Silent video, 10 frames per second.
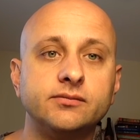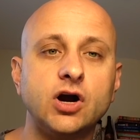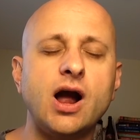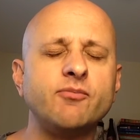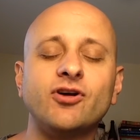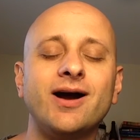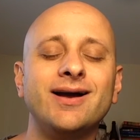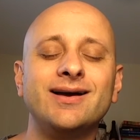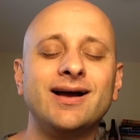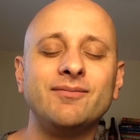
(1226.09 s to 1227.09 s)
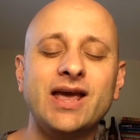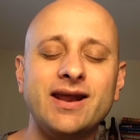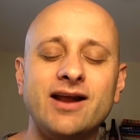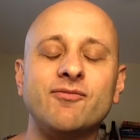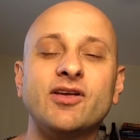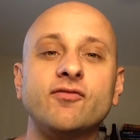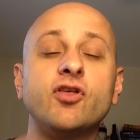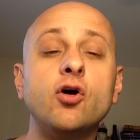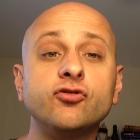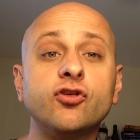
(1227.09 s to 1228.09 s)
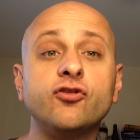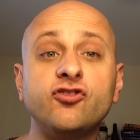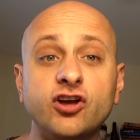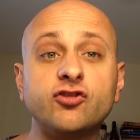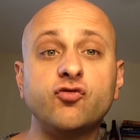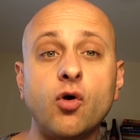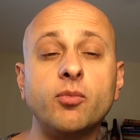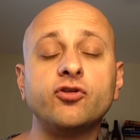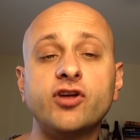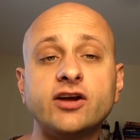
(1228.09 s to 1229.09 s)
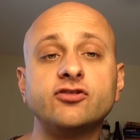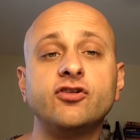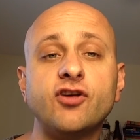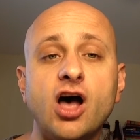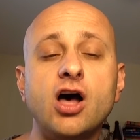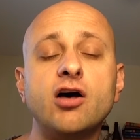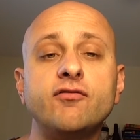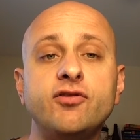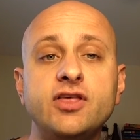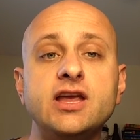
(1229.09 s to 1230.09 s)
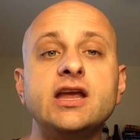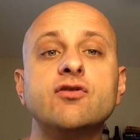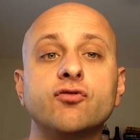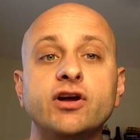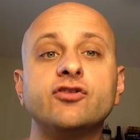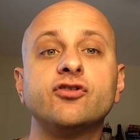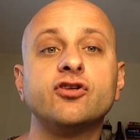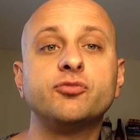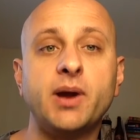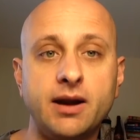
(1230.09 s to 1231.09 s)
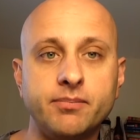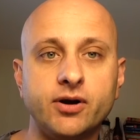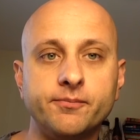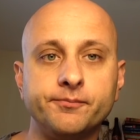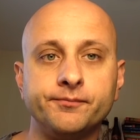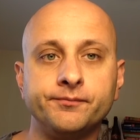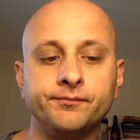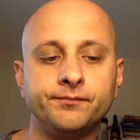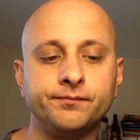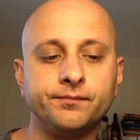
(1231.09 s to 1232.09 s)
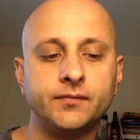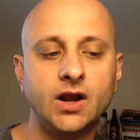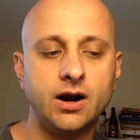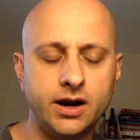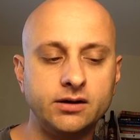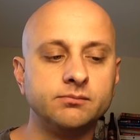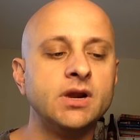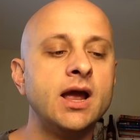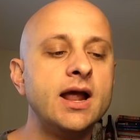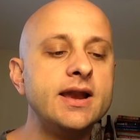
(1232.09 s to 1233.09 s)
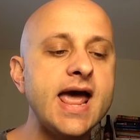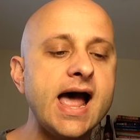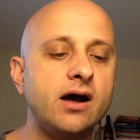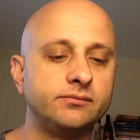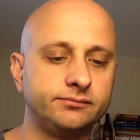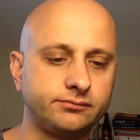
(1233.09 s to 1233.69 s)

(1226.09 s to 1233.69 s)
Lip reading: Or I'm sorry, I'm getting ahead of myself. Those are the 6 formal sections of the research paper. All right. Now,